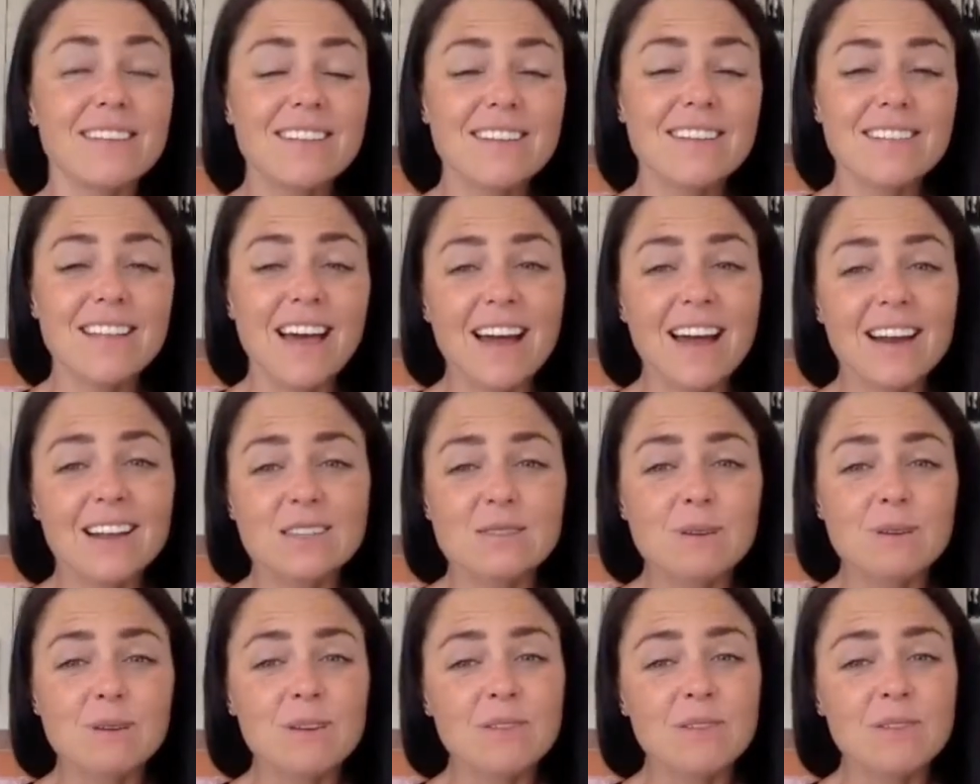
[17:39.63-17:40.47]
But other
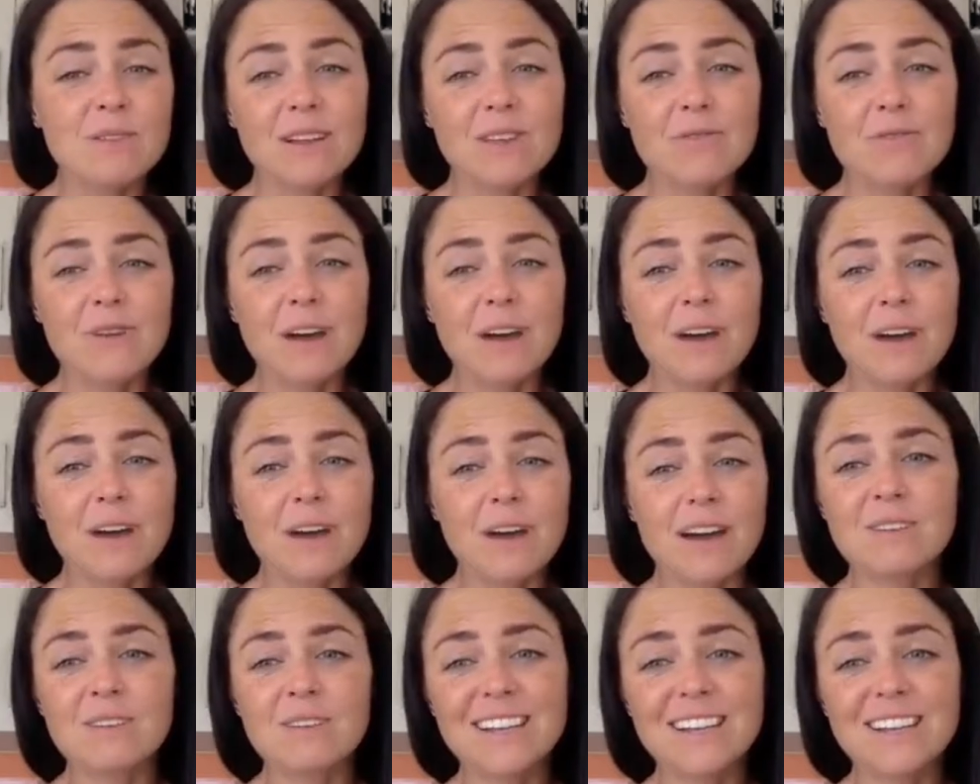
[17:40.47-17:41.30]
than that, it's been
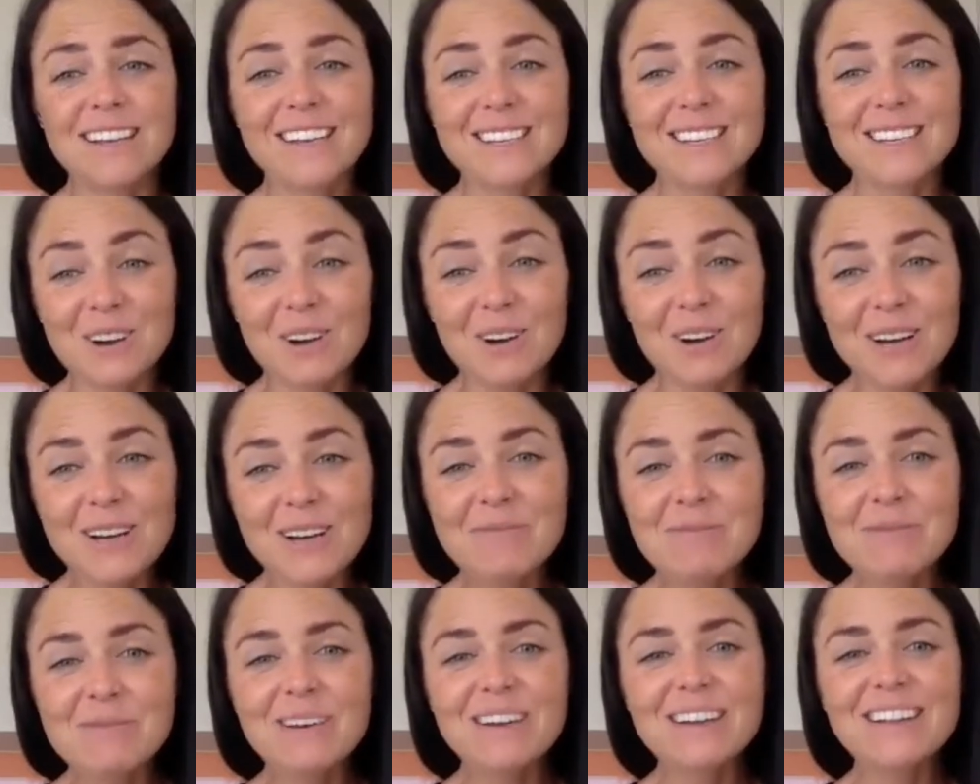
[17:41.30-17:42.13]
really fun. It's been really
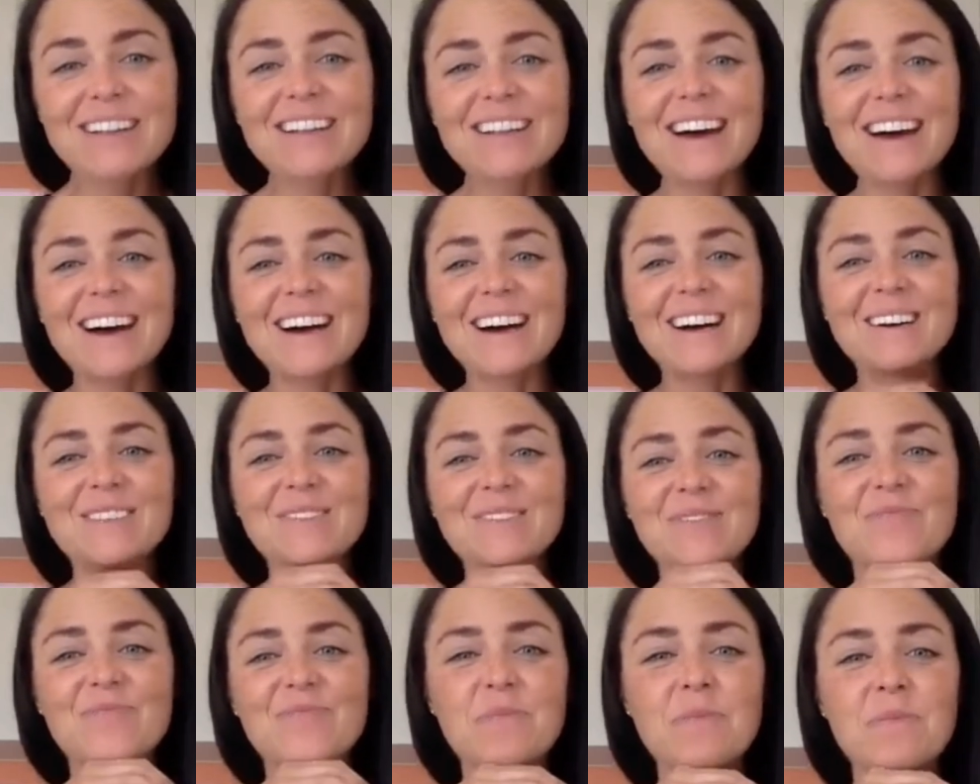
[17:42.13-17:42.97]
enjoyable.
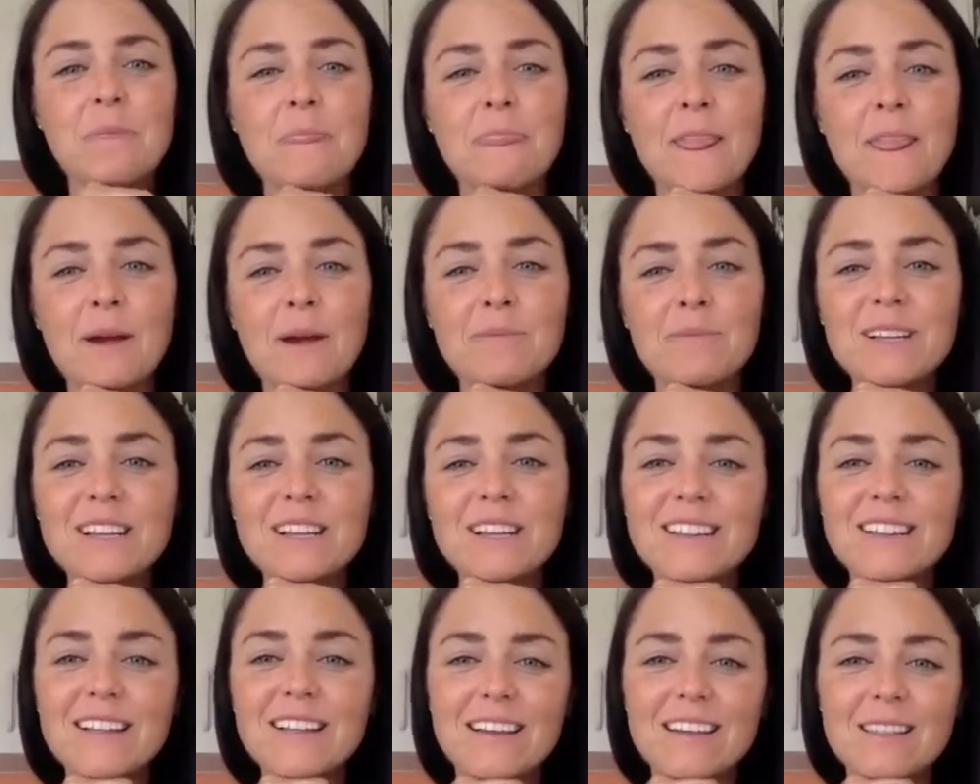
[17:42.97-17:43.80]
I'm
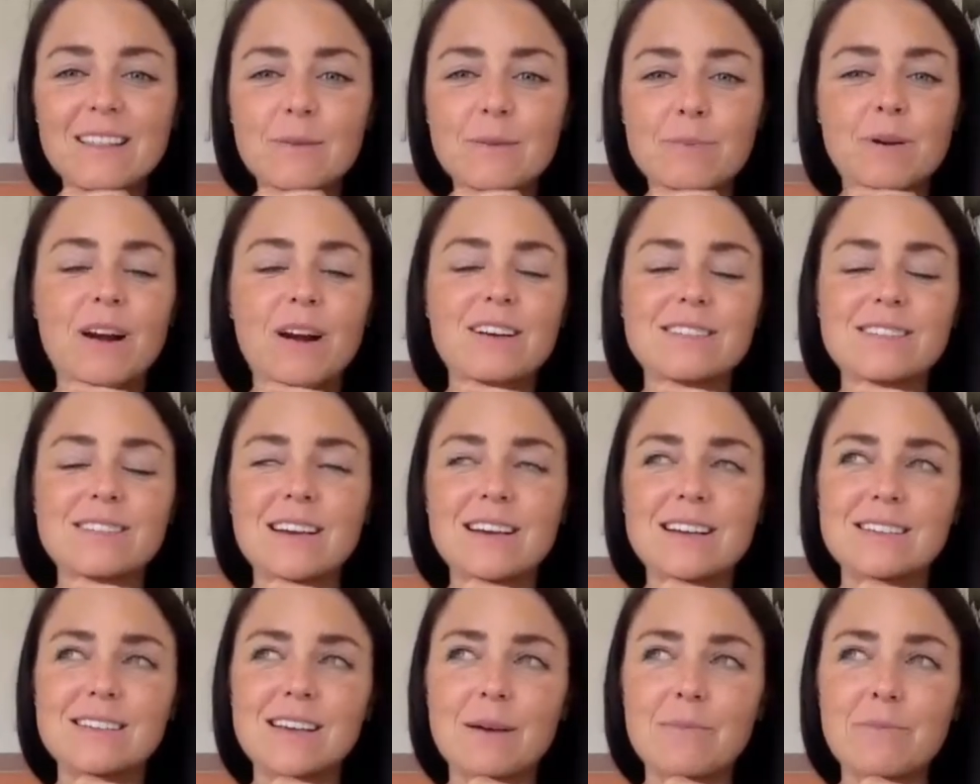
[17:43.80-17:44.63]
really liking the
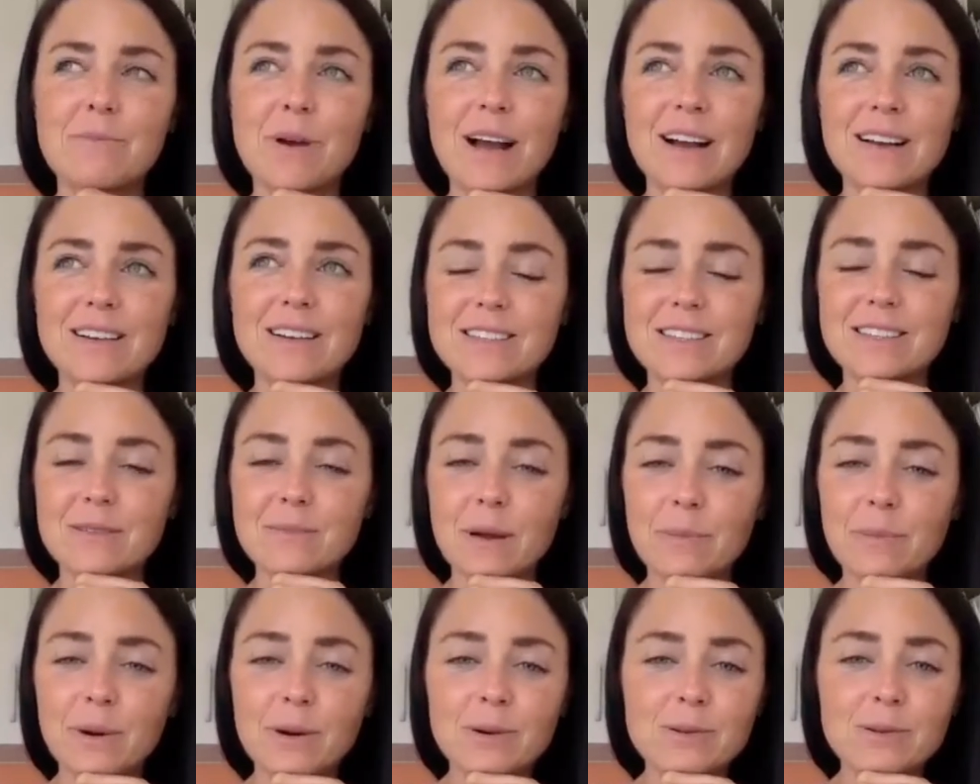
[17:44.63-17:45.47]
process. I'm
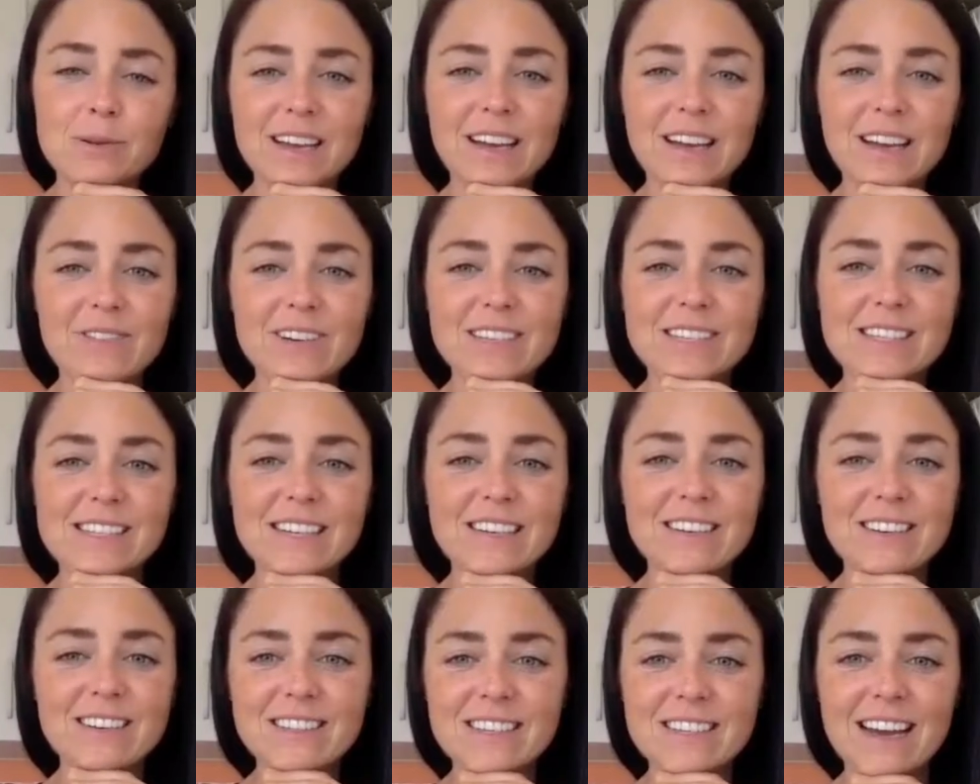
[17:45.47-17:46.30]
practicing my posing
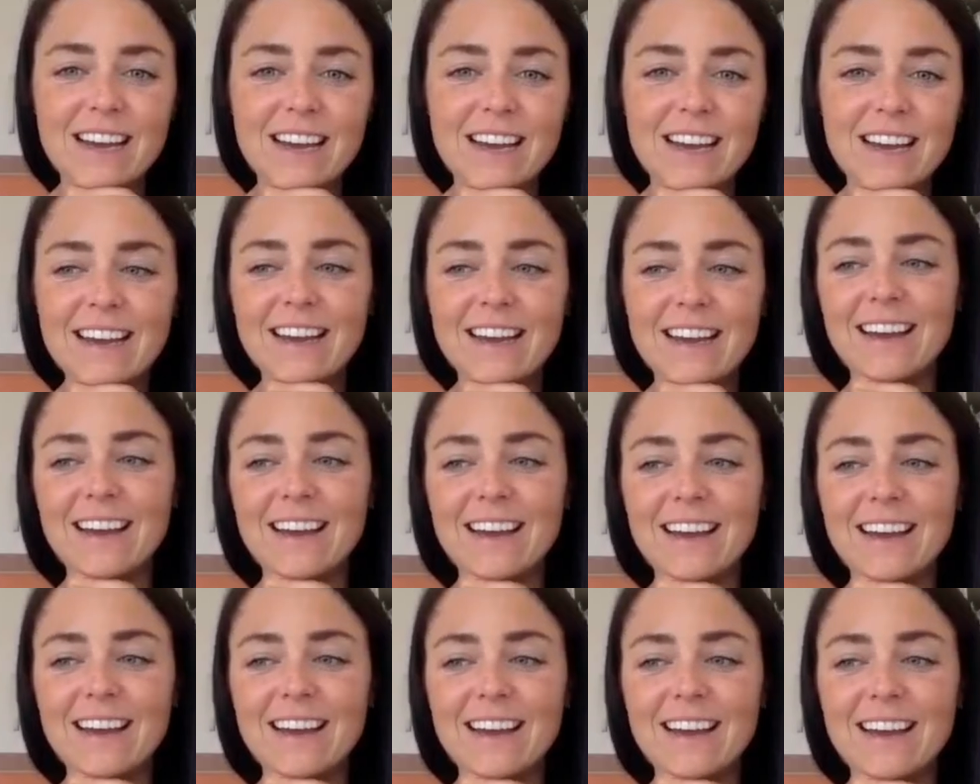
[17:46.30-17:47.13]
every single
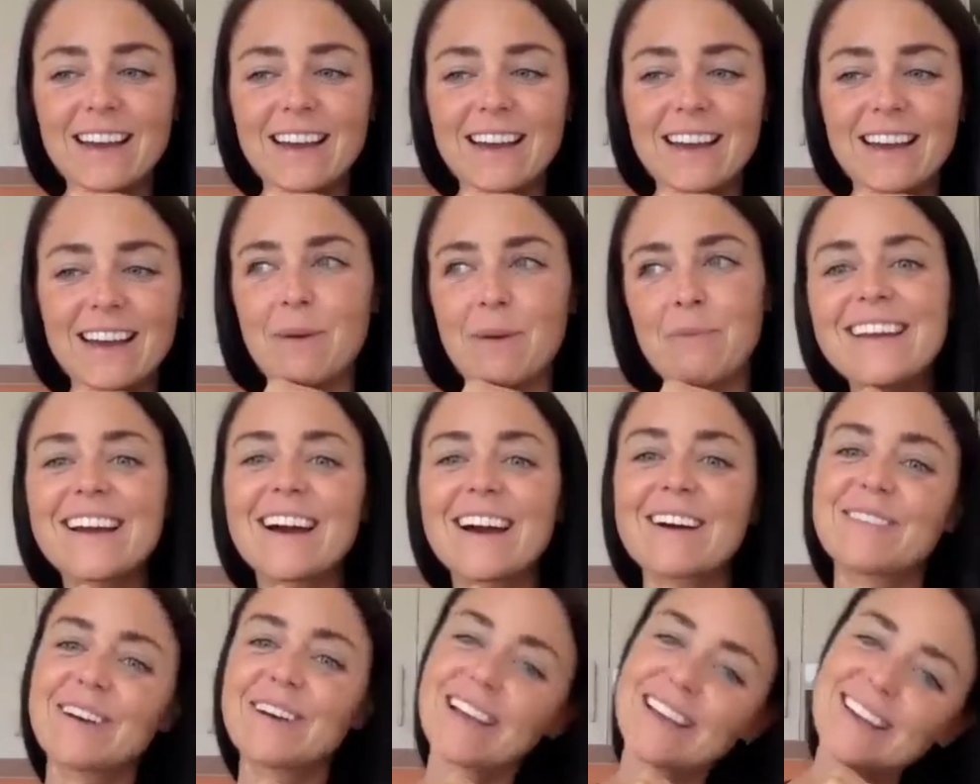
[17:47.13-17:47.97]
day. I got my
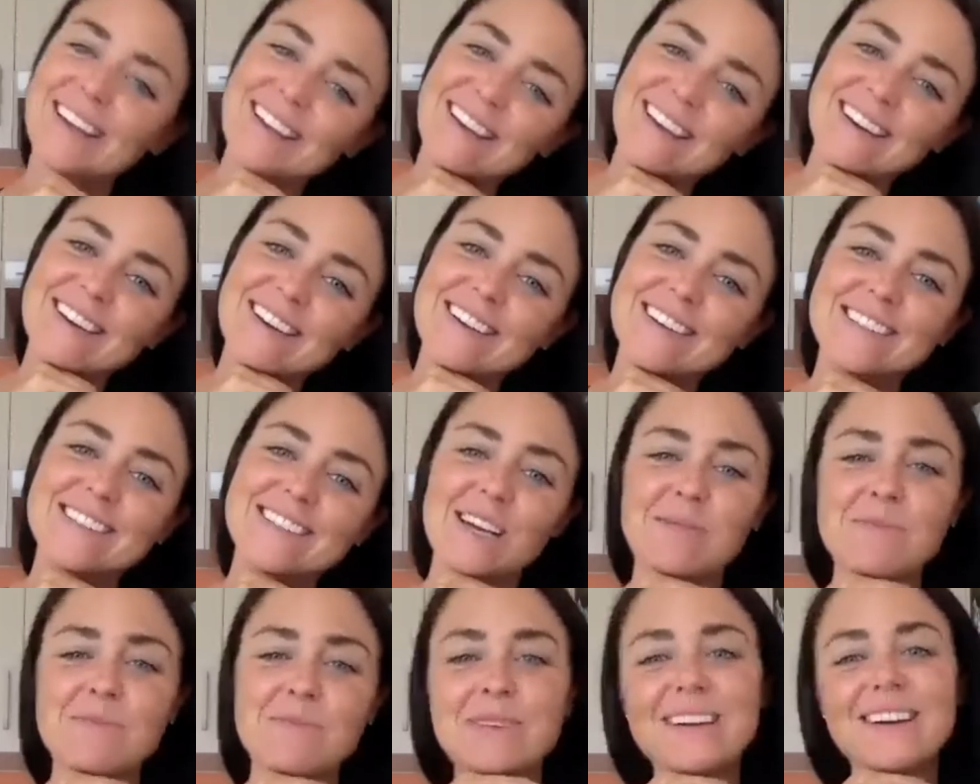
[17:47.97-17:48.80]
bikini, got my
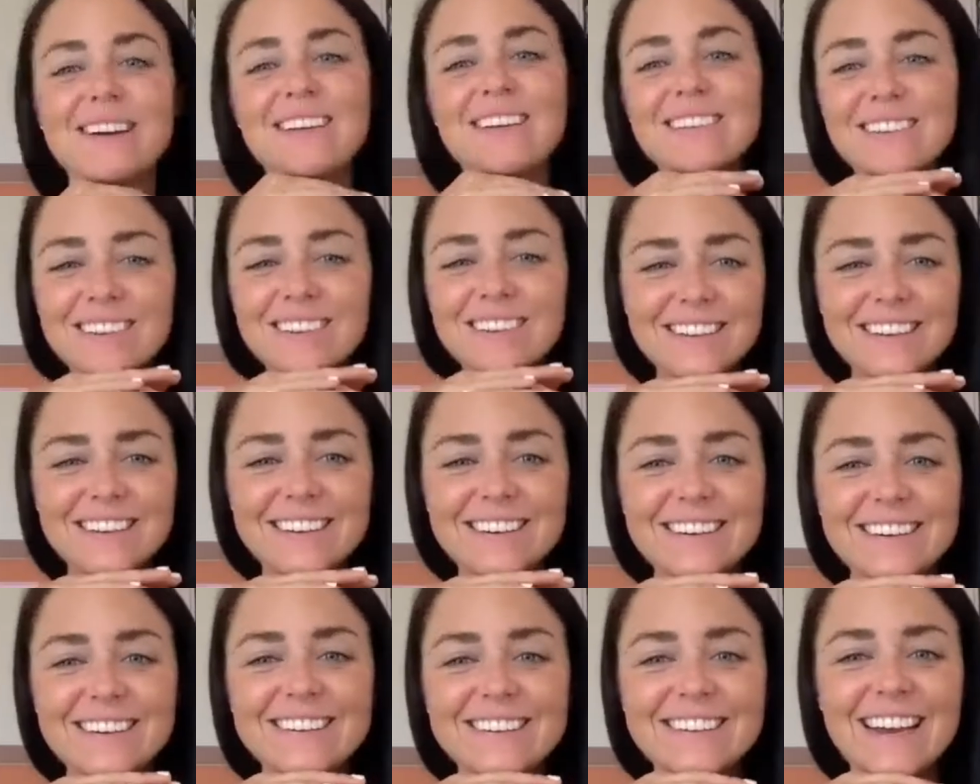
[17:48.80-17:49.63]
heels. I'm being all
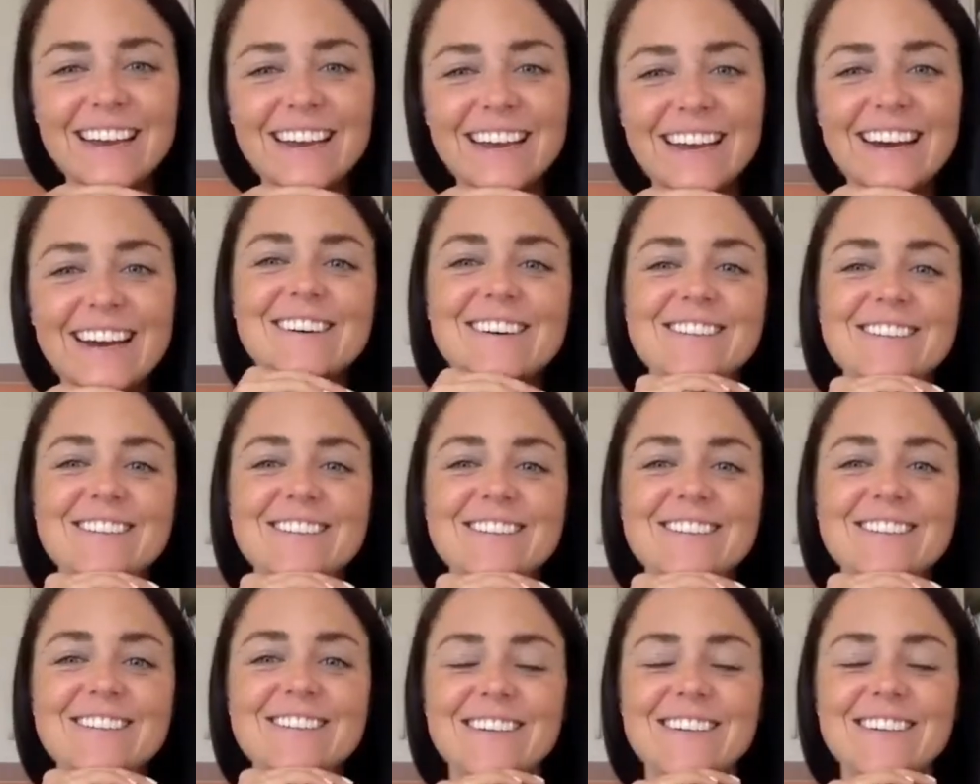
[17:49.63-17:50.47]
girly girl
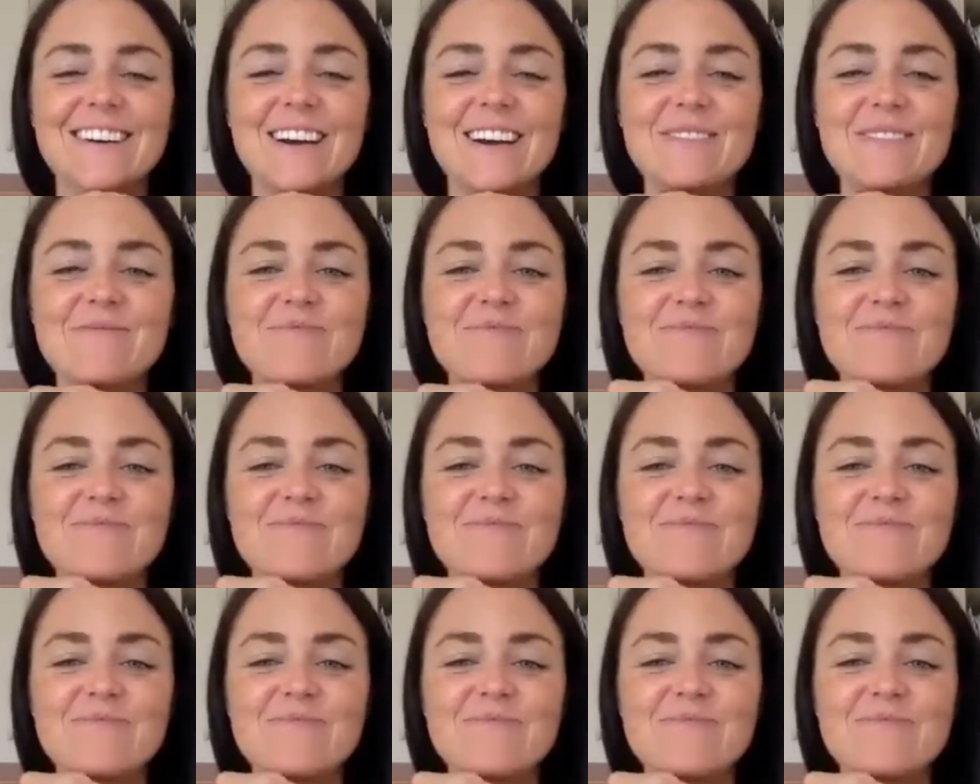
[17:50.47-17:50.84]
now. So